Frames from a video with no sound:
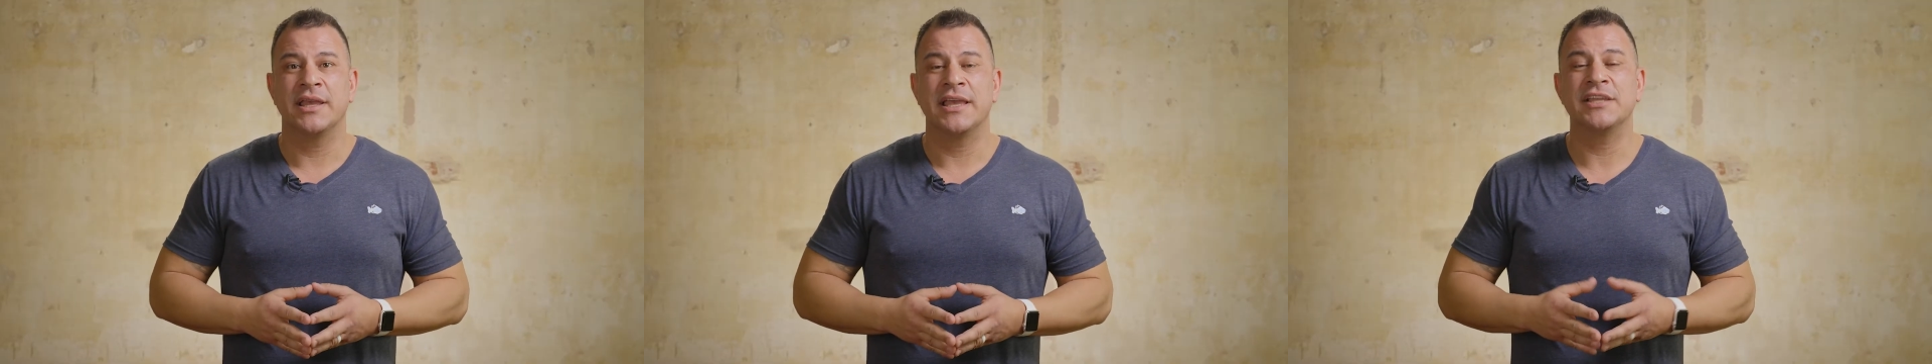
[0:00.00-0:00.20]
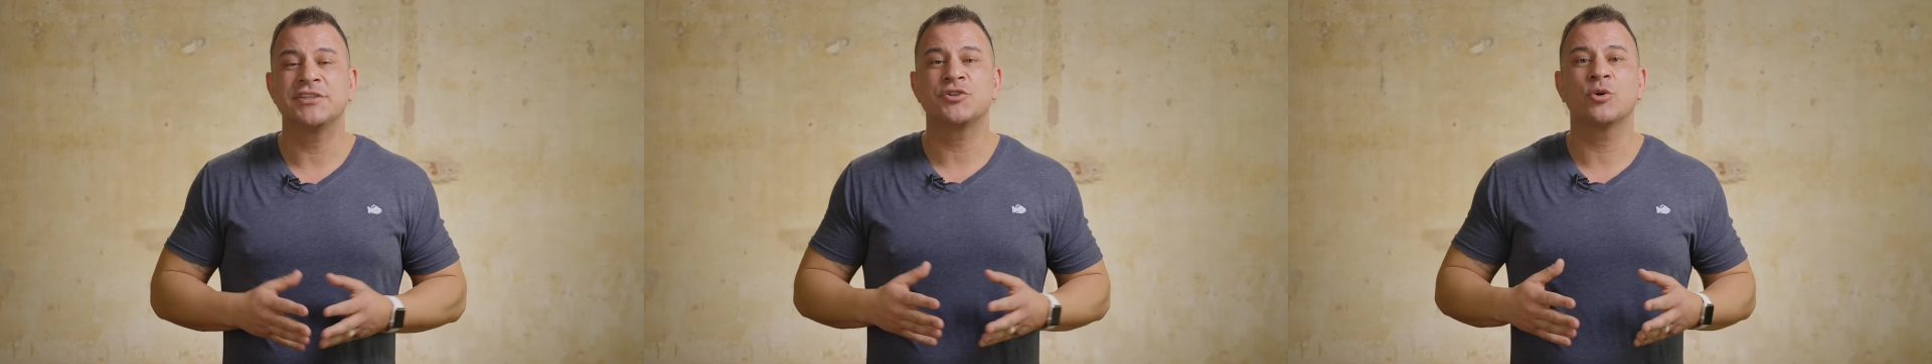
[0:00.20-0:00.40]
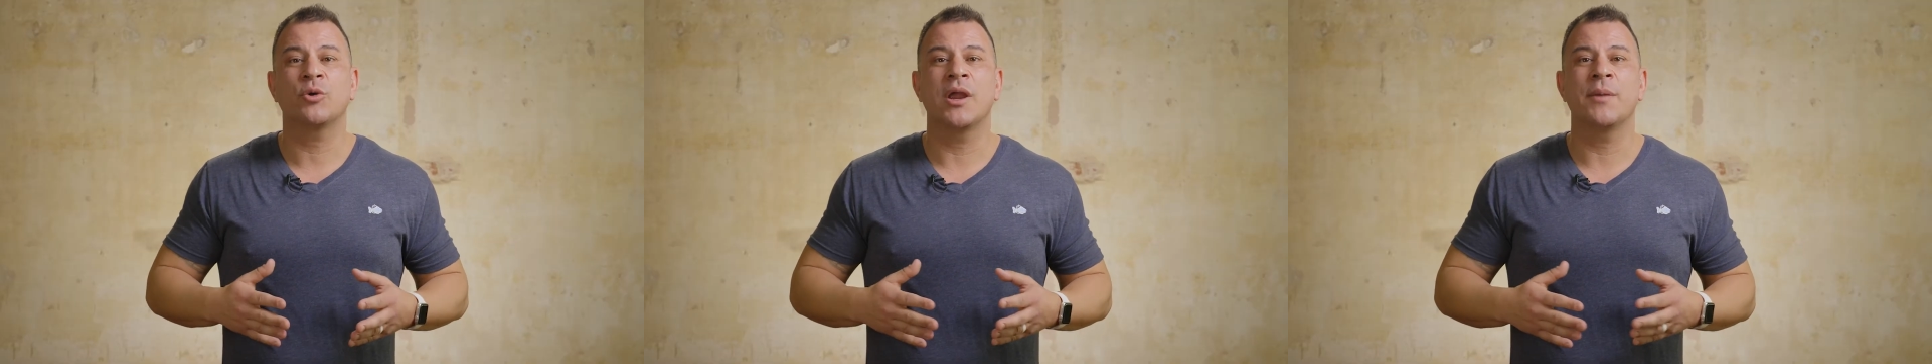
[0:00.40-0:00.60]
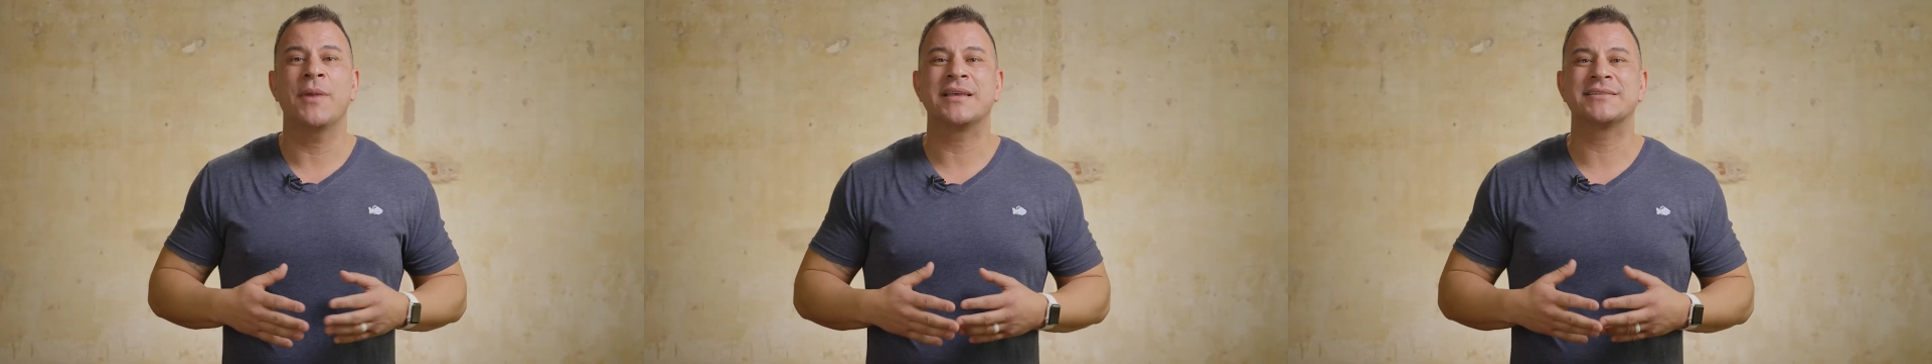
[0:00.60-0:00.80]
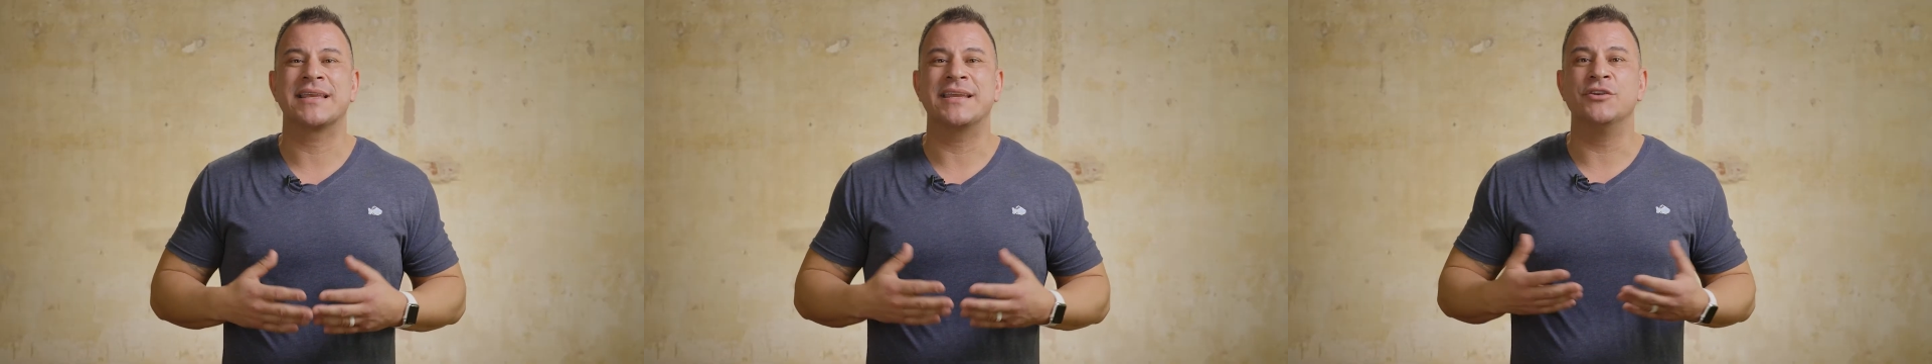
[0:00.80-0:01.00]
Instagram
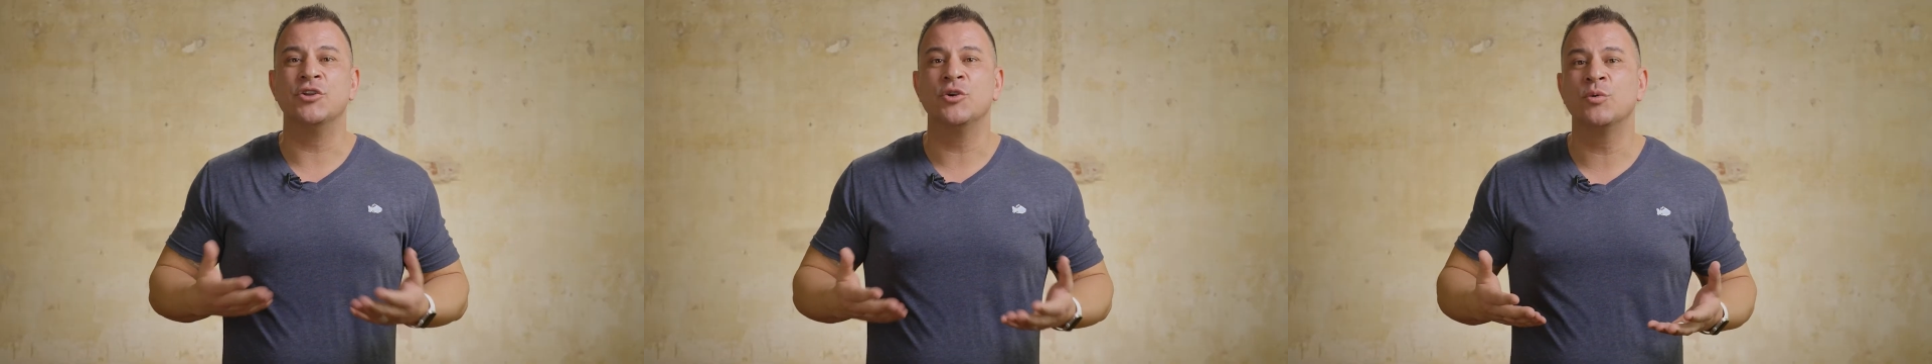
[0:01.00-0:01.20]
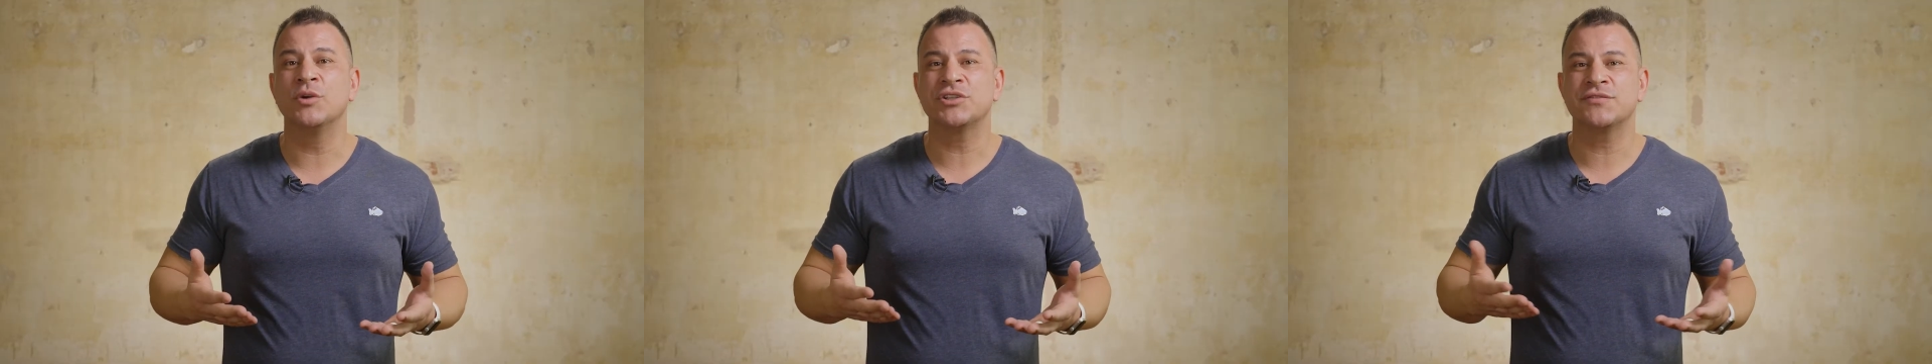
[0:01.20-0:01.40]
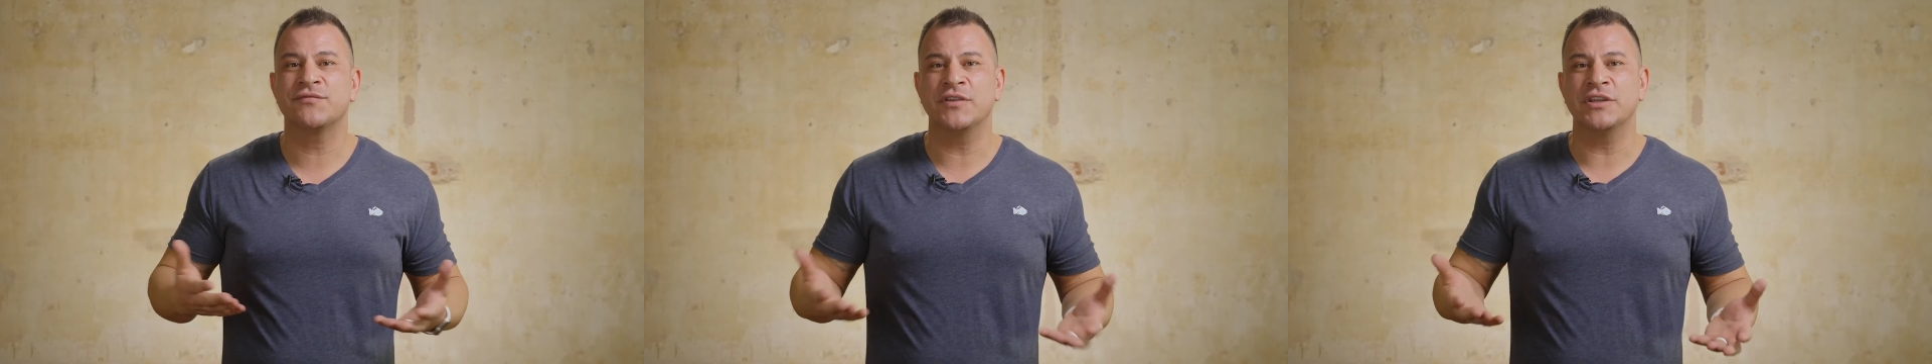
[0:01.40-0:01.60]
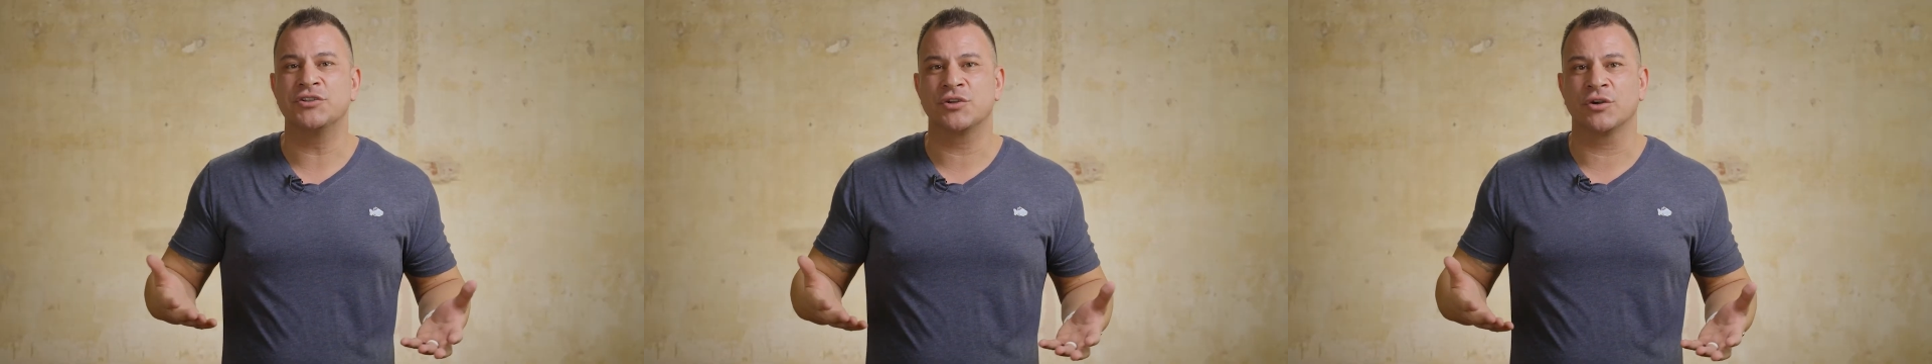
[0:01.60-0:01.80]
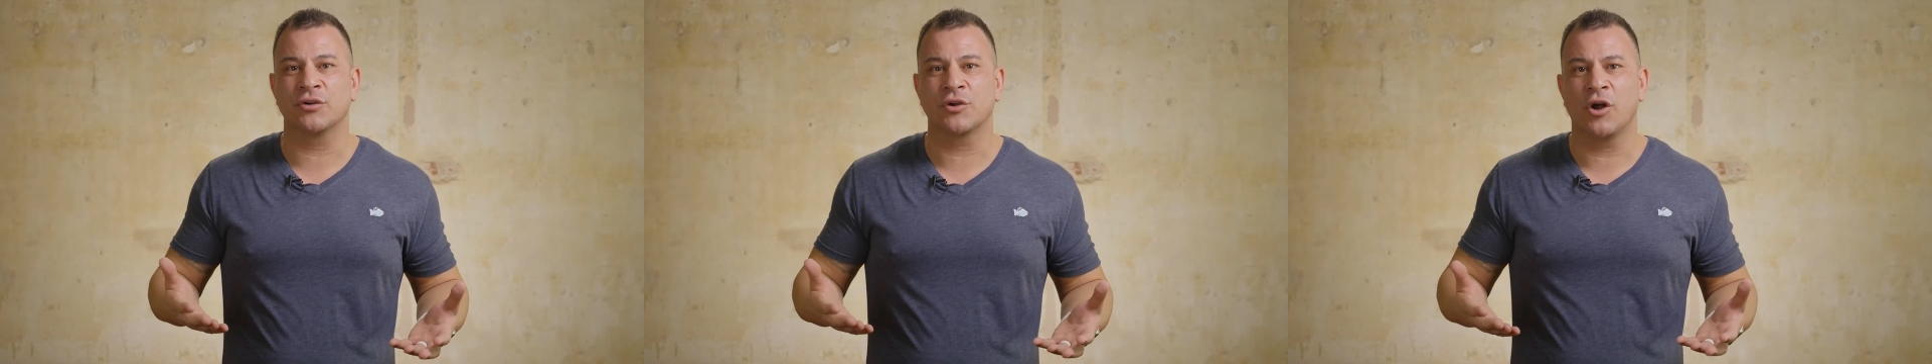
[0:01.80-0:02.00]
has a newish
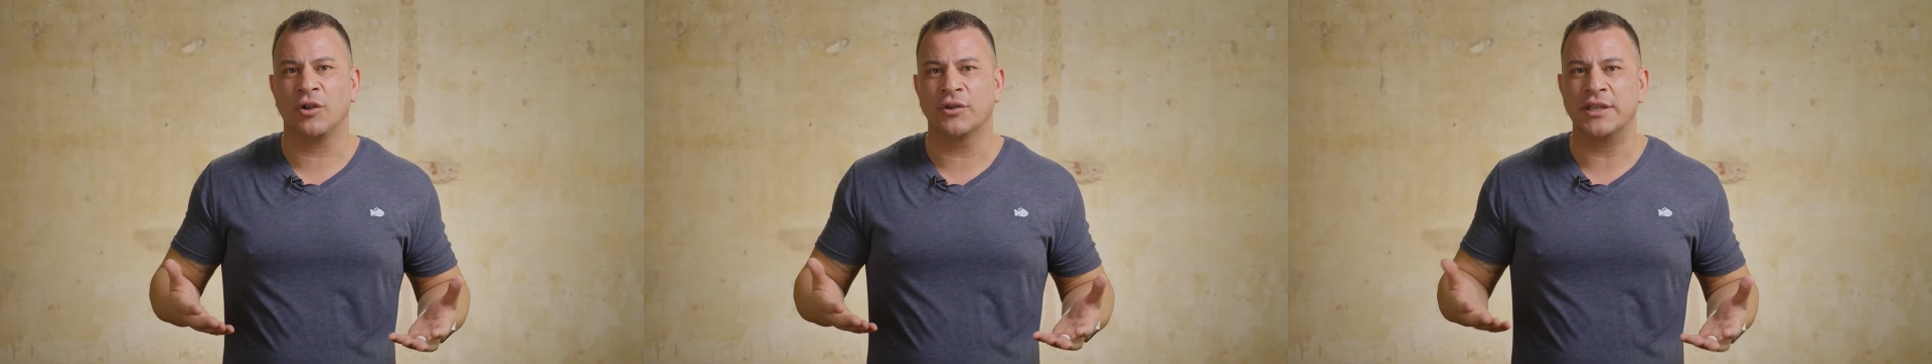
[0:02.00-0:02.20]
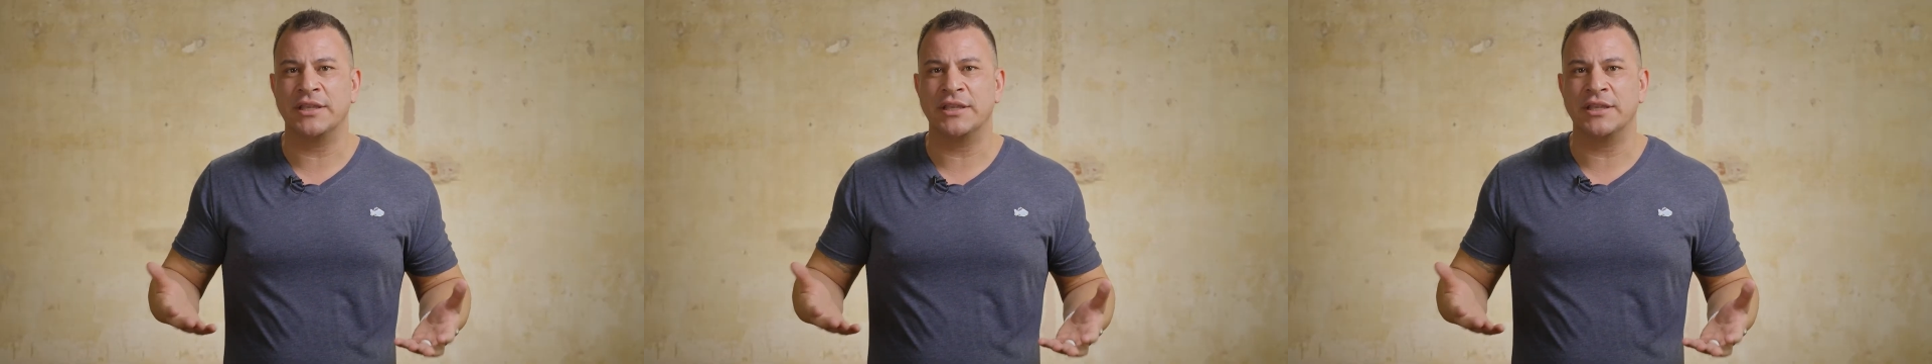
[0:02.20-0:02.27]
feature called